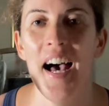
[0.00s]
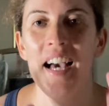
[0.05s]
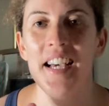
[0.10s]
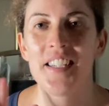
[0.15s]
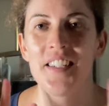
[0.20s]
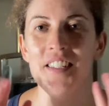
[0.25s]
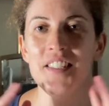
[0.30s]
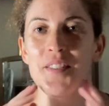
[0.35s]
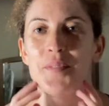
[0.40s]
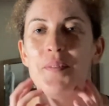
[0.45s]

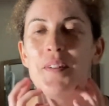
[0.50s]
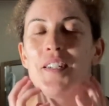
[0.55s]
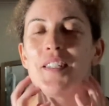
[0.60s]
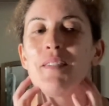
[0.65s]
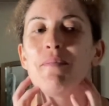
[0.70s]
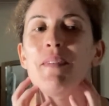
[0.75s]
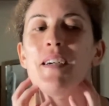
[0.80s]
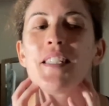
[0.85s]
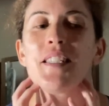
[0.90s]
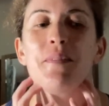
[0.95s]
Hey guys,
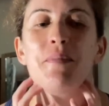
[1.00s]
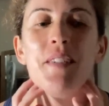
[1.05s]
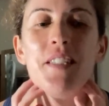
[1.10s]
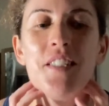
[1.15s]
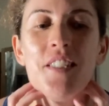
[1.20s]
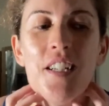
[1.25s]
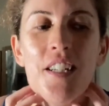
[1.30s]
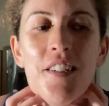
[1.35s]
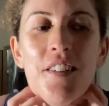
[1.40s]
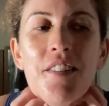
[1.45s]
welcome back to my
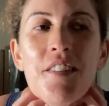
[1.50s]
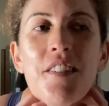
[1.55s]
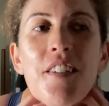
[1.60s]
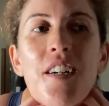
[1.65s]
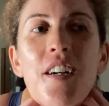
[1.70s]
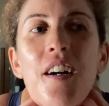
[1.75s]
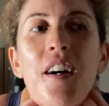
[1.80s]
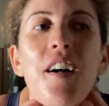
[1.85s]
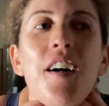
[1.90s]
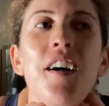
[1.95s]
channel.
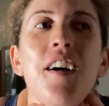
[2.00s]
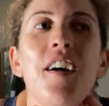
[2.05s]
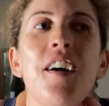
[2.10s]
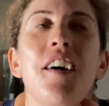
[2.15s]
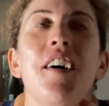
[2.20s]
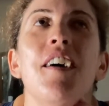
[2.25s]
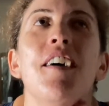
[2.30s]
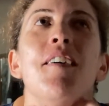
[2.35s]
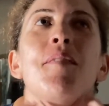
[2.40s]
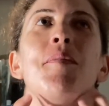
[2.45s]

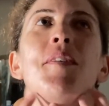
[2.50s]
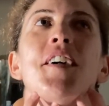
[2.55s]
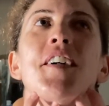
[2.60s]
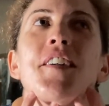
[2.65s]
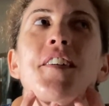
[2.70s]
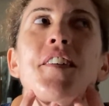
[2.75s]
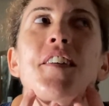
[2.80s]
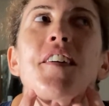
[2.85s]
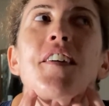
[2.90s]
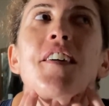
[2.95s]
Oh my
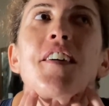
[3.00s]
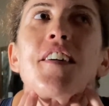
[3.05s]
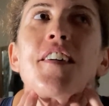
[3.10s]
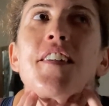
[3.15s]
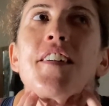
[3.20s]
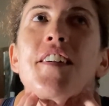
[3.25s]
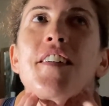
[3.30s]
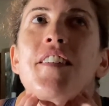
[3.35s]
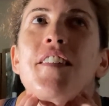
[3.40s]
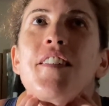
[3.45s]

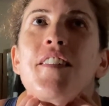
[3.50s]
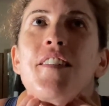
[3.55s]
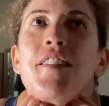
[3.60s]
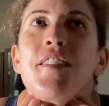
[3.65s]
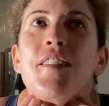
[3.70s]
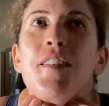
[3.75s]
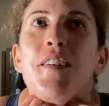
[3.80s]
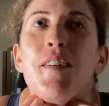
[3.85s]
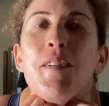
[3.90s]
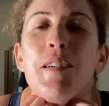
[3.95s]
god,
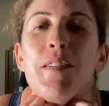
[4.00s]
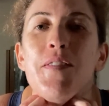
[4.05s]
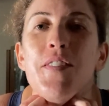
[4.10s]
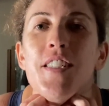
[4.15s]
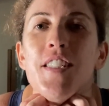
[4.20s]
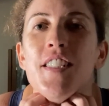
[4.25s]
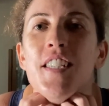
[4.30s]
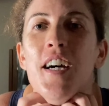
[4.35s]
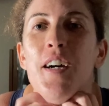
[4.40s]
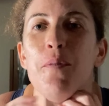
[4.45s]
we've
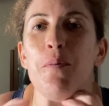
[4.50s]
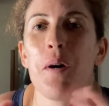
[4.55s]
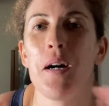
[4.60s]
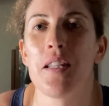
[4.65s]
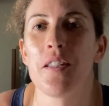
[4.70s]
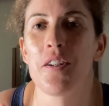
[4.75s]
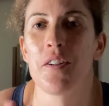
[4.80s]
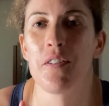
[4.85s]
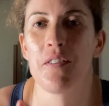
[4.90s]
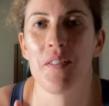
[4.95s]
just had
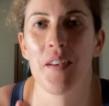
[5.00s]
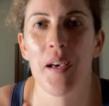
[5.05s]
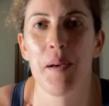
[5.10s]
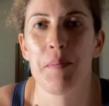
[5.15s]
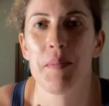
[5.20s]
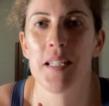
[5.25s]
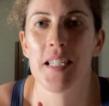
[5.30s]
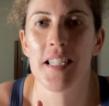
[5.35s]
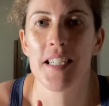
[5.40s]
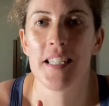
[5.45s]
one lot of
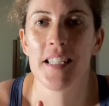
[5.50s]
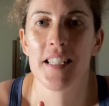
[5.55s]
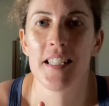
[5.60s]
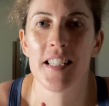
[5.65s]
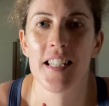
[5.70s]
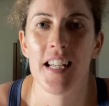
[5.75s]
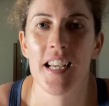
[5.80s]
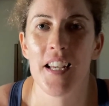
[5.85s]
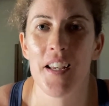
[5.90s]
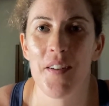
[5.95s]
family
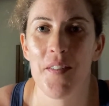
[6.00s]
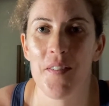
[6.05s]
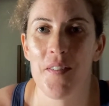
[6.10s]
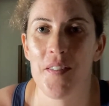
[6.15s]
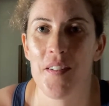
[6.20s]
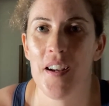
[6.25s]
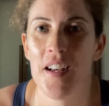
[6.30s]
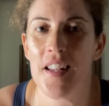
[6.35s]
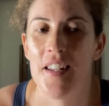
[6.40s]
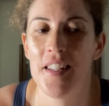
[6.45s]
leave,
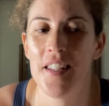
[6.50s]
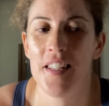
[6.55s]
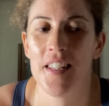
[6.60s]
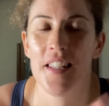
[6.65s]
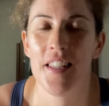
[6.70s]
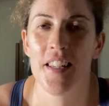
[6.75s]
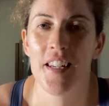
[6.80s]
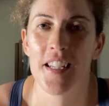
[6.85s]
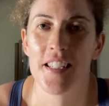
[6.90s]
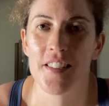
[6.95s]
and
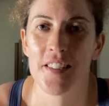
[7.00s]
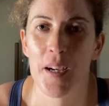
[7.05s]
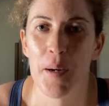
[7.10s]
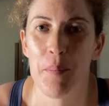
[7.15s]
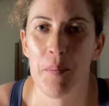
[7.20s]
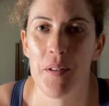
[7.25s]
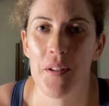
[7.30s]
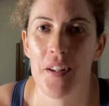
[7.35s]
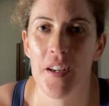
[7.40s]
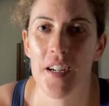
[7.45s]
in the next
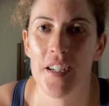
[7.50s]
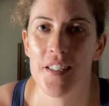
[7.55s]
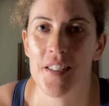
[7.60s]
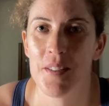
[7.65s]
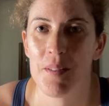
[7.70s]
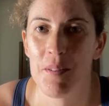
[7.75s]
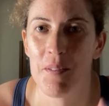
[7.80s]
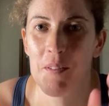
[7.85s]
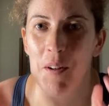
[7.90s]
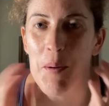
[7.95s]
couple of
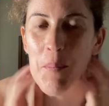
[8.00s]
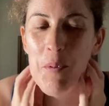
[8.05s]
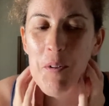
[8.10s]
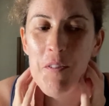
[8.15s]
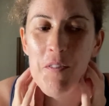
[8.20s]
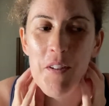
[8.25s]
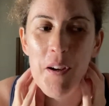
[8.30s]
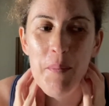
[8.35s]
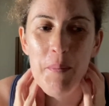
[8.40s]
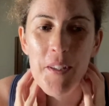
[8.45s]
days we've got
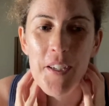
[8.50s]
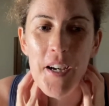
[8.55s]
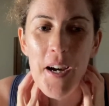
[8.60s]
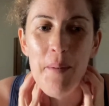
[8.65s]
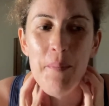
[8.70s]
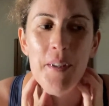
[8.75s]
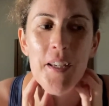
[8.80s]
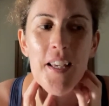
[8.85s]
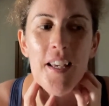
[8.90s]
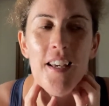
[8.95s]
more family
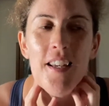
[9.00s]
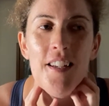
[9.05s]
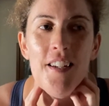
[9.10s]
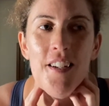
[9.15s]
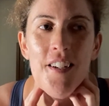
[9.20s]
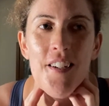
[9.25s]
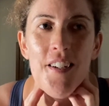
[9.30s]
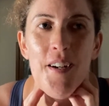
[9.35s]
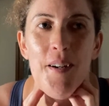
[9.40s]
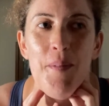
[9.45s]
coming,
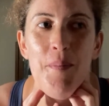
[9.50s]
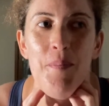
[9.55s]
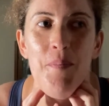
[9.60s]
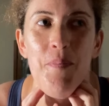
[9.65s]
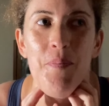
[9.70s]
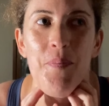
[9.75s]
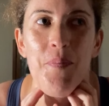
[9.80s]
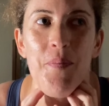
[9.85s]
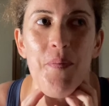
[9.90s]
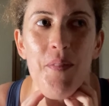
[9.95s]
and
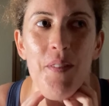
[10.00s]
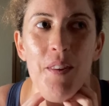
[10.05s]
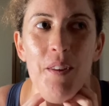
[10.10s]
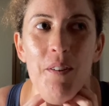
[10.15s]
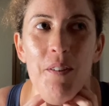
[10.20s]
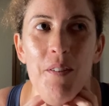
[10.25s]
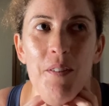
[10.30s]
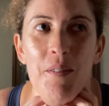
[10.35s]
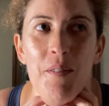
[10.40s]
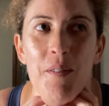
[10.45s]

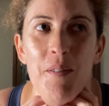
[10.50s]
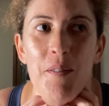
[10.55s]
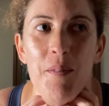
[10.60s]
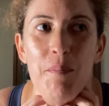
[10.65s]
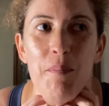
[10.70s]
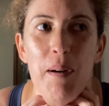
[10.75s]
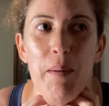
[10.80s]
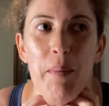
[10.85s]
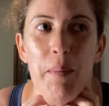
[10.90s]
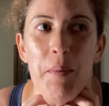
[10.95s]

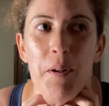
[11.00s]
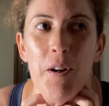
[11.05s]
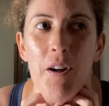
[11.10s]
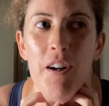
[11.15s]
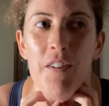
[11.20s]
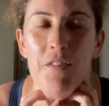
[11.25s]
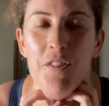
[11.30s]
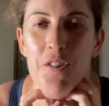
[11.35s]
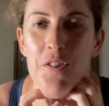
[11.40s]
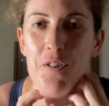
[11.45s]
my mum and
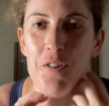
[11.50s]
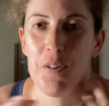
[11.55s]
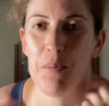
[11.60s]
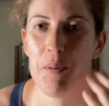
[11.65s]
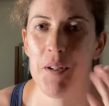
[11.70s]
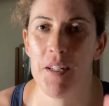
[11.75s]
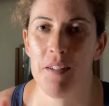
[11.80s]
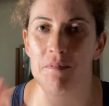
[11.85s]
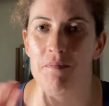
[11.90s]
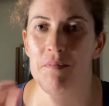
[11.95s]
I have just sort of
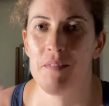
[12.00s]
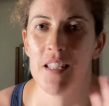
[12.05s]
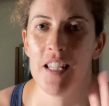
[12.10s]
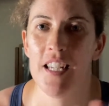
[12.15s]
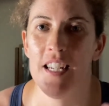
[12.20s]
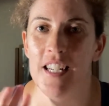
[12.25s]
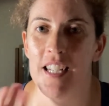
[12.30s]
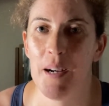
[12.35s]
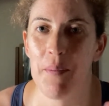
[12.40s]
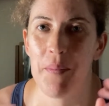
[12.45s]
been
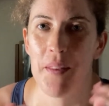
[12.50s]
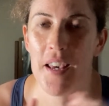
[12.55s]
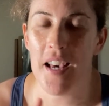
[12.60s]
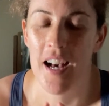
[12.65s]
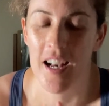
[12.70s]
cleaning up the